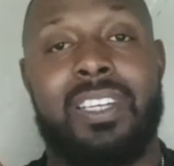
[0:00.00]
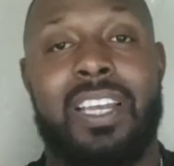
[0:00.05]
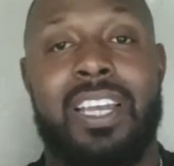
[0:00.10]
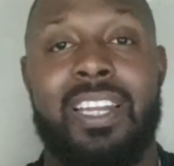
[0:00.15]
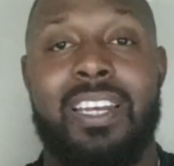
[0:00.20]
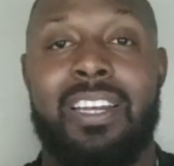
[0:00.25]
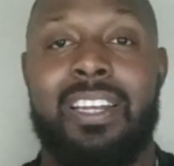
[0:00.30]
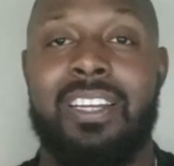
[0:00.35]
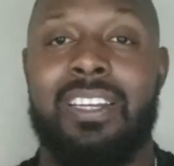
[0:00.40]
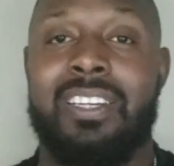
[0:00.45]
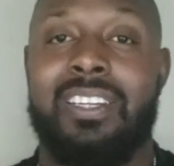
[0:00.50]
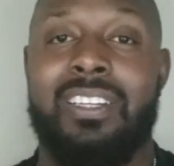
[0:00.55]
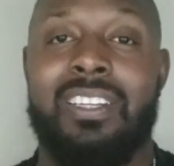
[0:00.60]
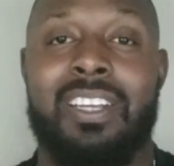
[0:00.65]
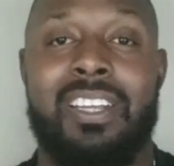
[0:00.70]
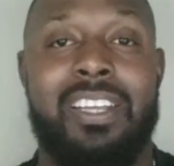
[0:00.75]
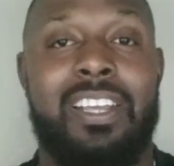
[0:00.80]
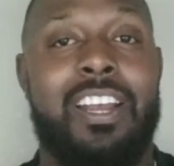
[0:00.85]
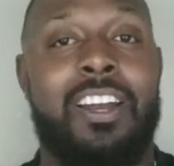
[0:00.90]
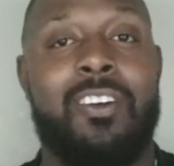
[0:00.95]
And
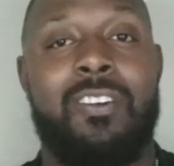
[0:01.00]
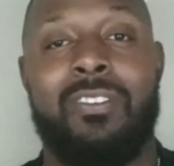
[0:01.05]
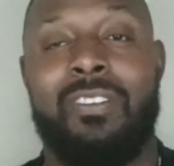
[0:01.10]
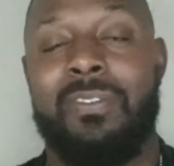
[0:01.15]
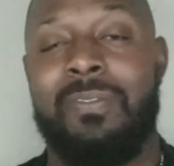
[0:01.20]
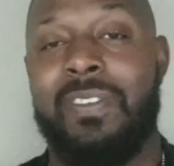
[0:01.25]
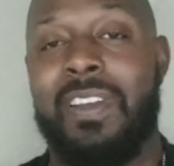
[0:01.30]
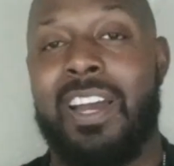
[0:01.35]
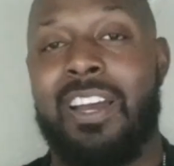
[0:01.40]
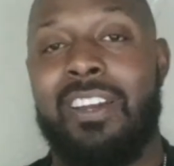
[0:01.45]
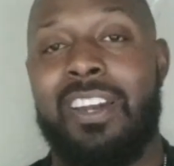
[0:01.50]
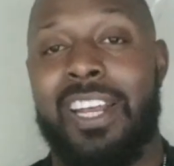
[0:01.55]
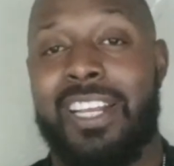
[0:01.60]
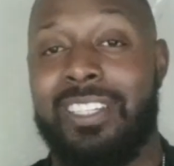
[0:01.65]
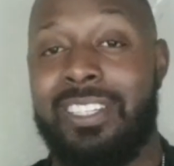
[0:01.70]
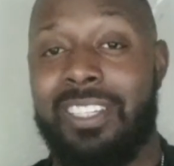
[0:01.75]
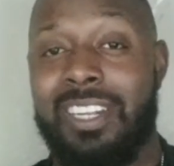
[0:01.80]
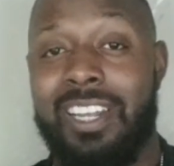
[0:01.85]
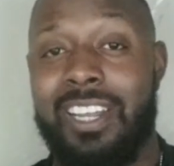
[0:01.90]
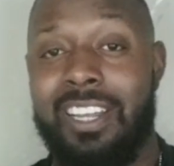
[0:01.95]
y'all, if y'all not
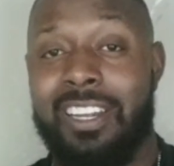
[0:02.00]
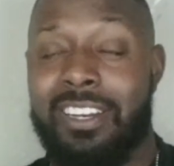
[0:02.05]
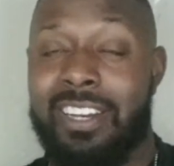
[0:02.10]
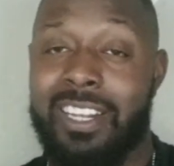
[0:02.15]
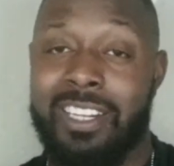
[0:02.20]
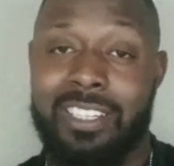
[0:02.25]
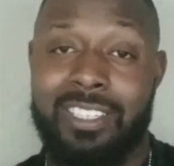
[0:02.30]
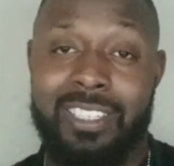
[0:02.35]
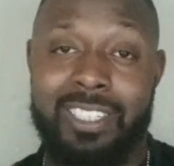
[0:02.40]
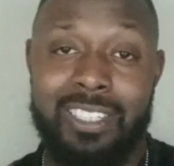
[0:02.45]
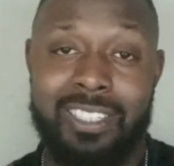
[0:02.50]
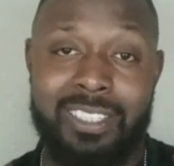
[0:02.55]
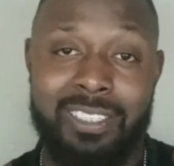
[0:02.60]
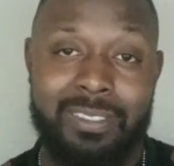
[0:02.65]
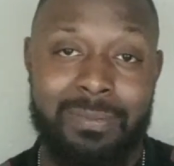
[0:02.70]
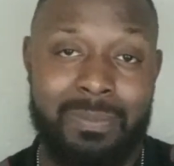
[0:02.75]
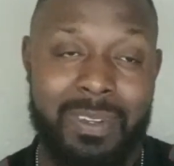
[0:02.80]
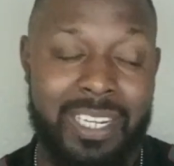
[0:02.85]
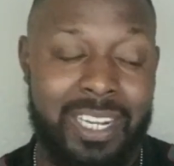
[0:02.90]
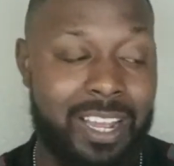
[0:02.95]
scared next
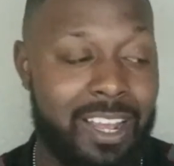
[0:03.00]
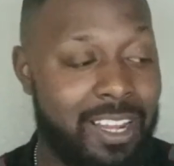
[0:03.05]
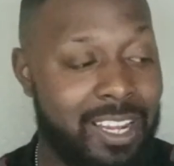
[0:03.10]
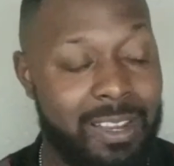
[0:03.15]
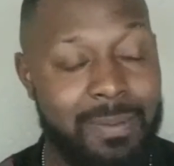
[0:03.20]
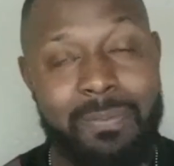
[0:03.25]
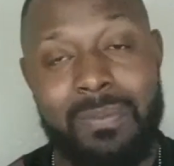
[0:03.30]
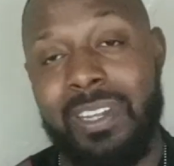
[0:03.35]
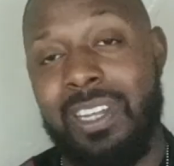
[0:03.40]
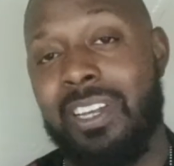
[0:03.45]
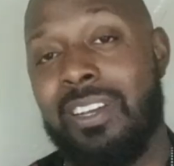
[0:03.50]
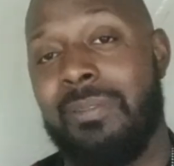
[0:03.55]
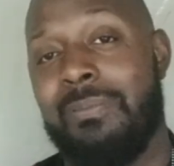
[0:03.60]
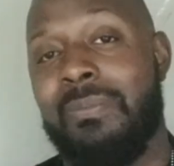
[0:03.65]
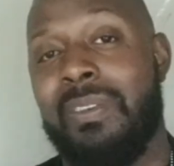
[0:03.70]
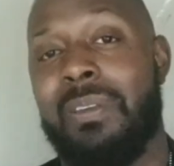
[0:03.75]
season, man, y'all hit me up.